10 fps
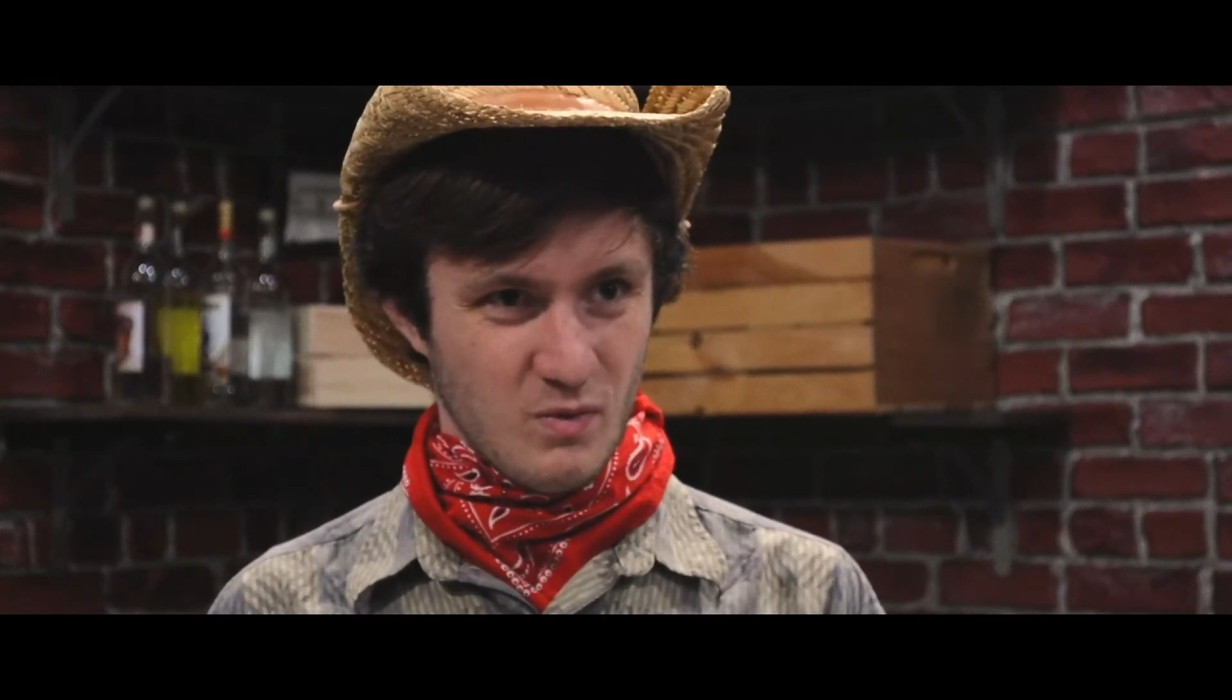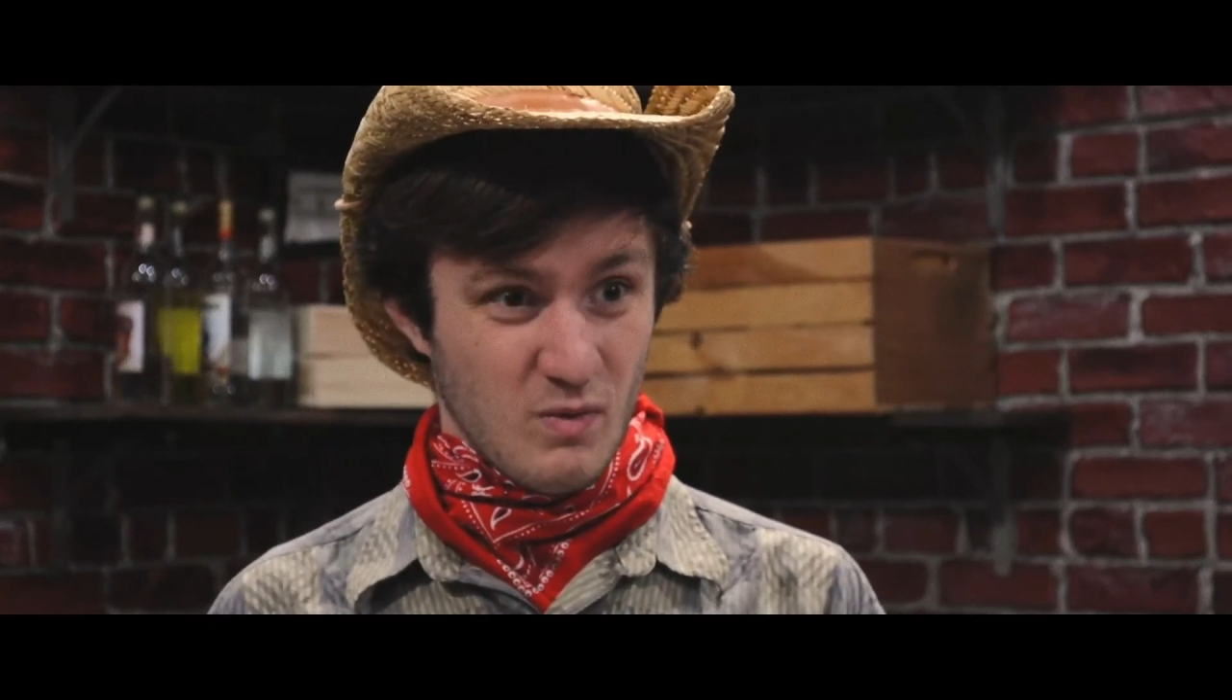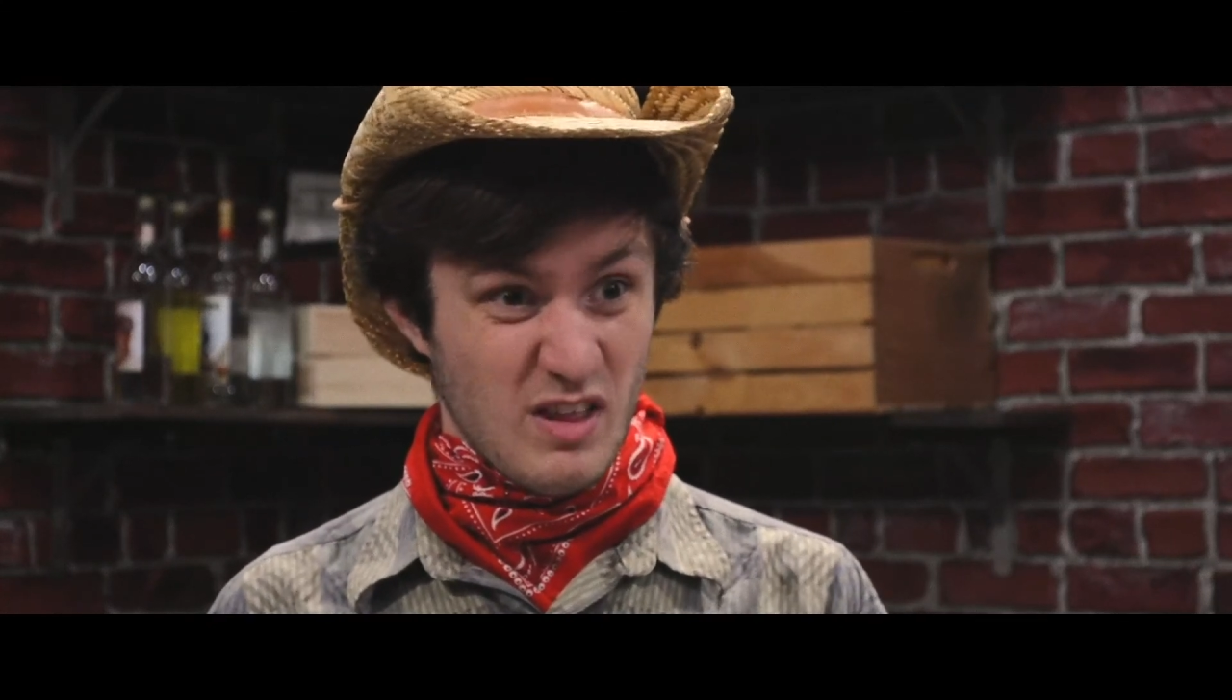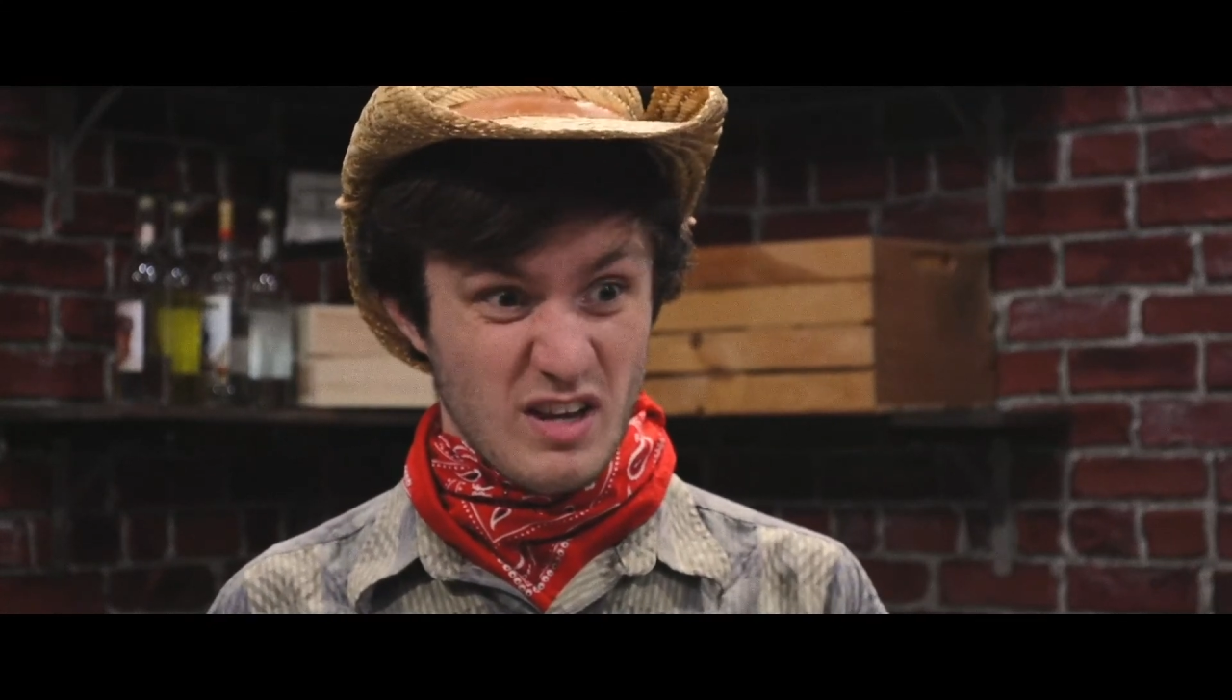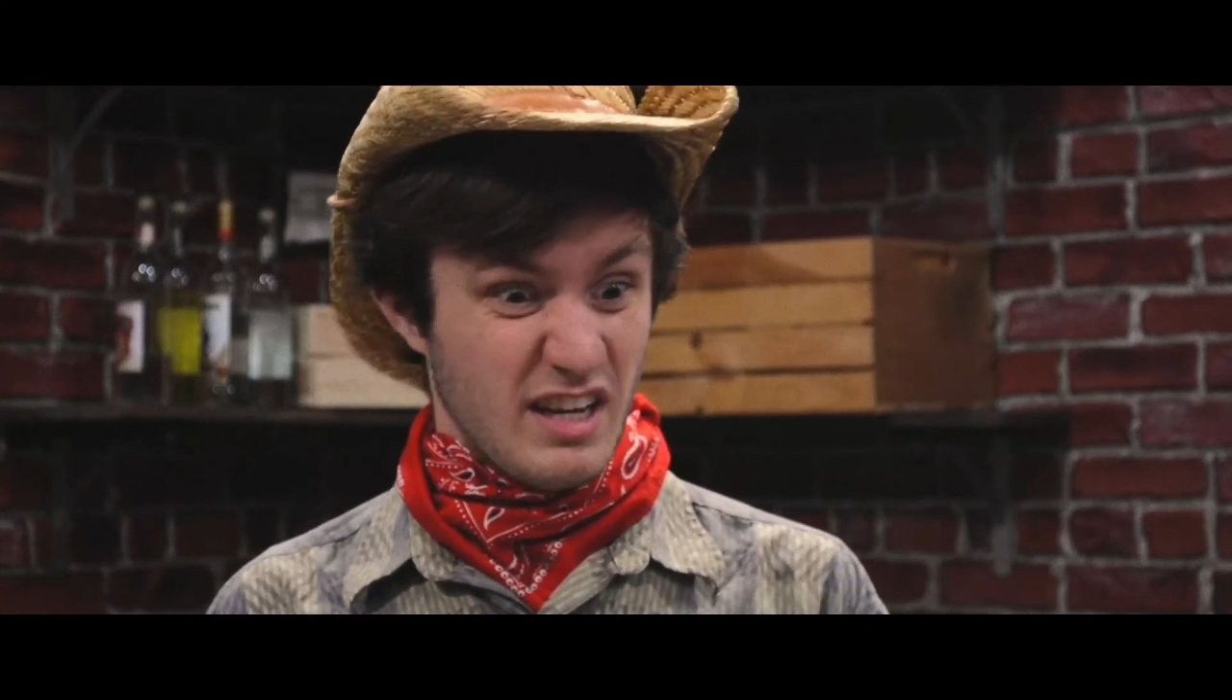
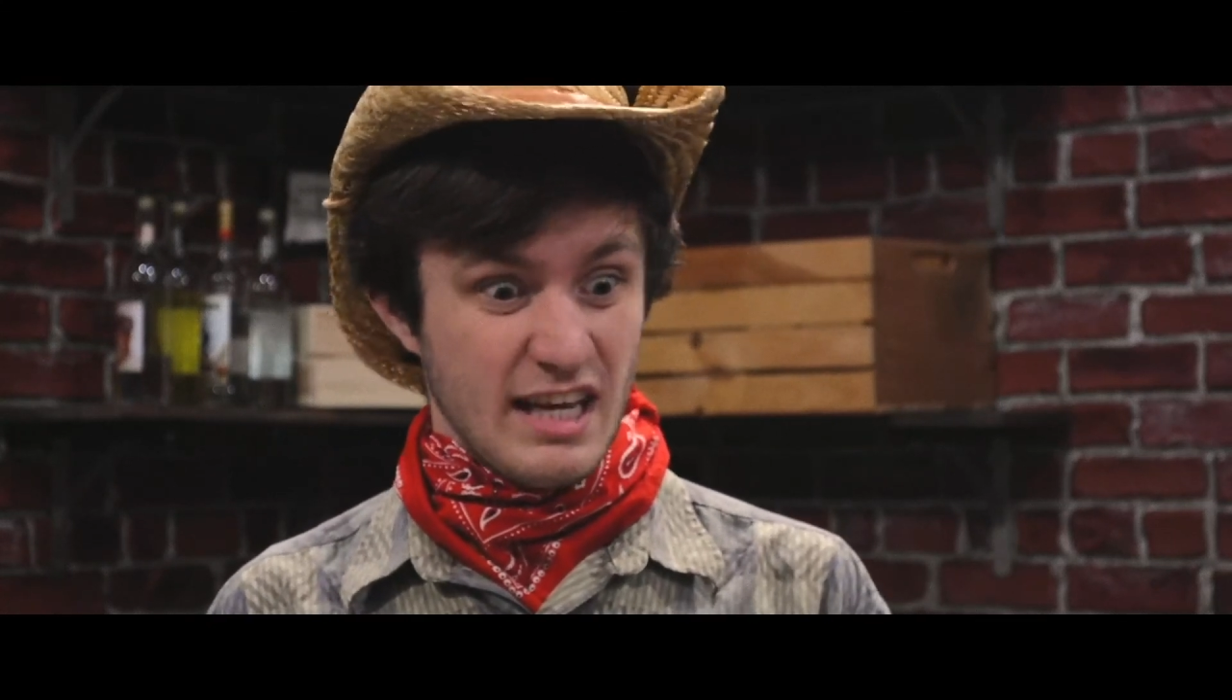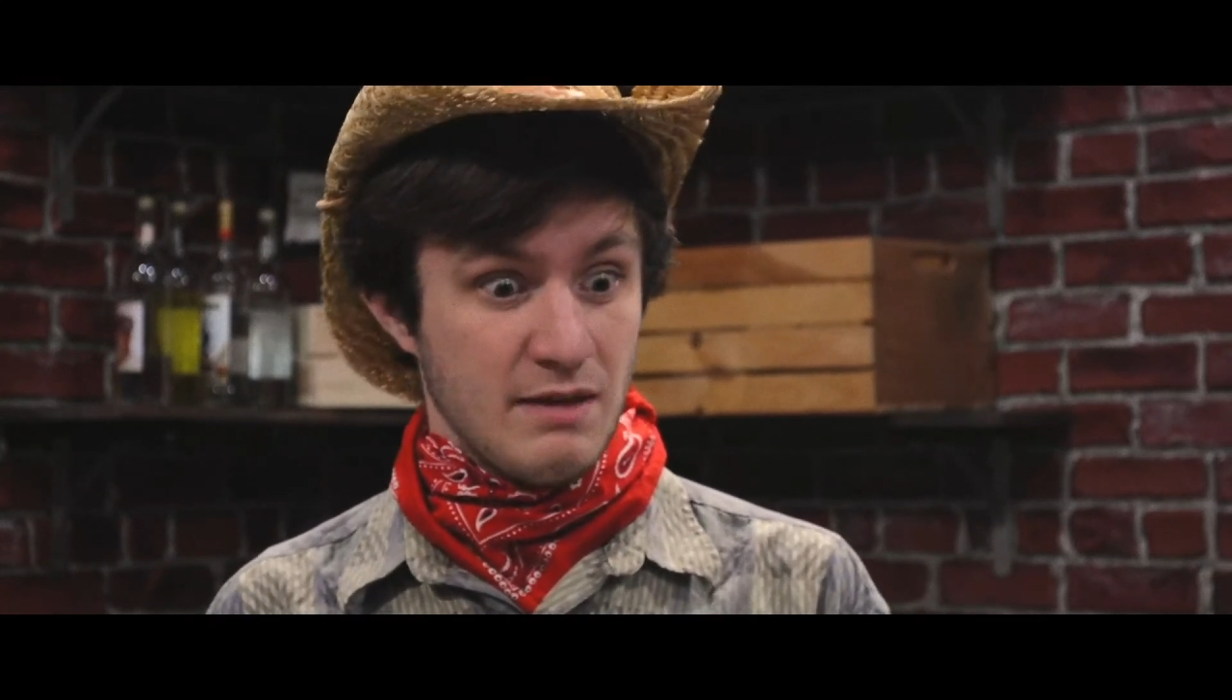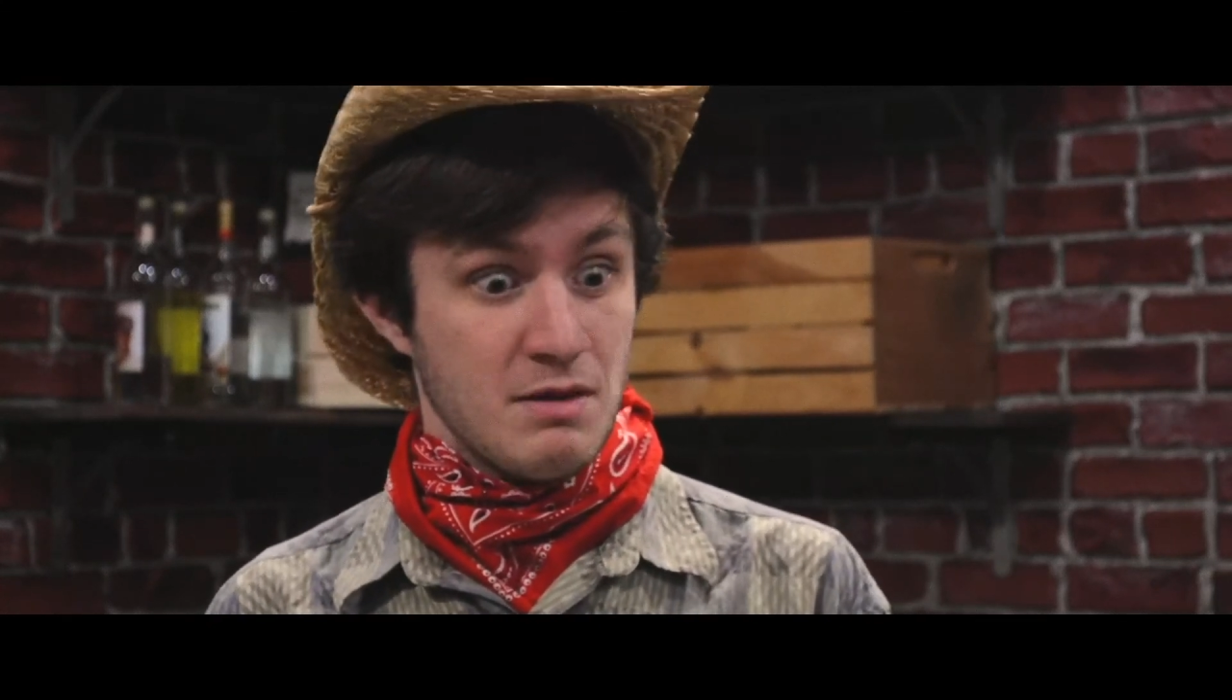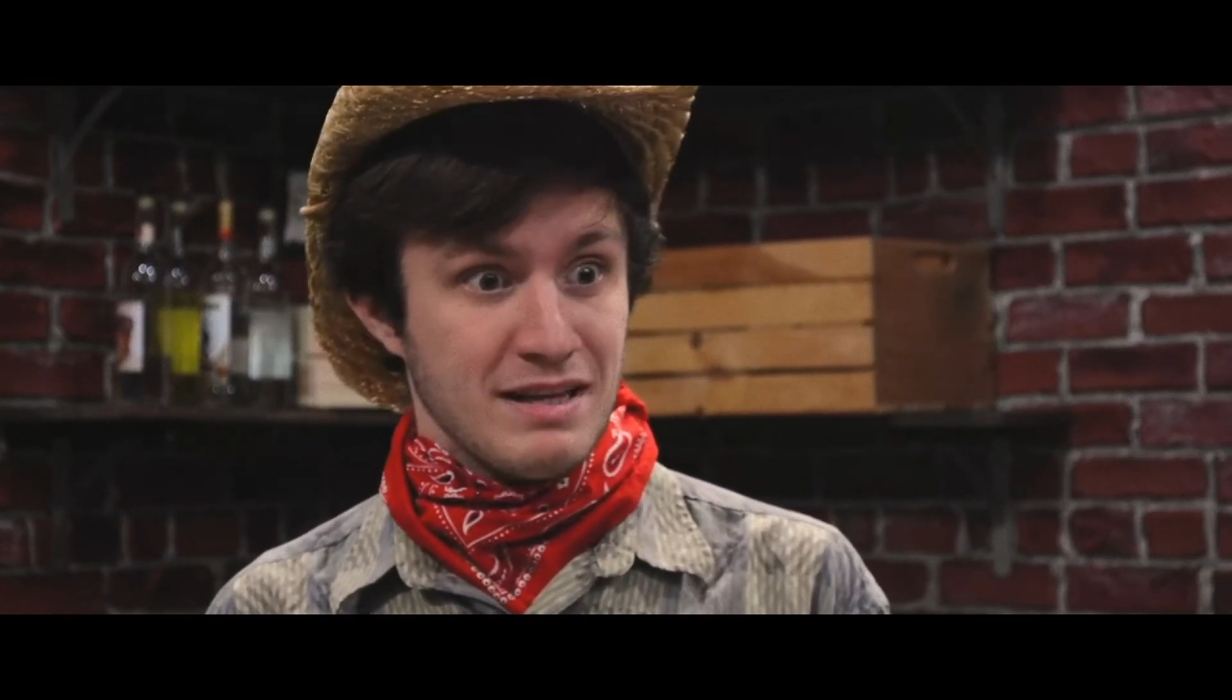whether you can keep them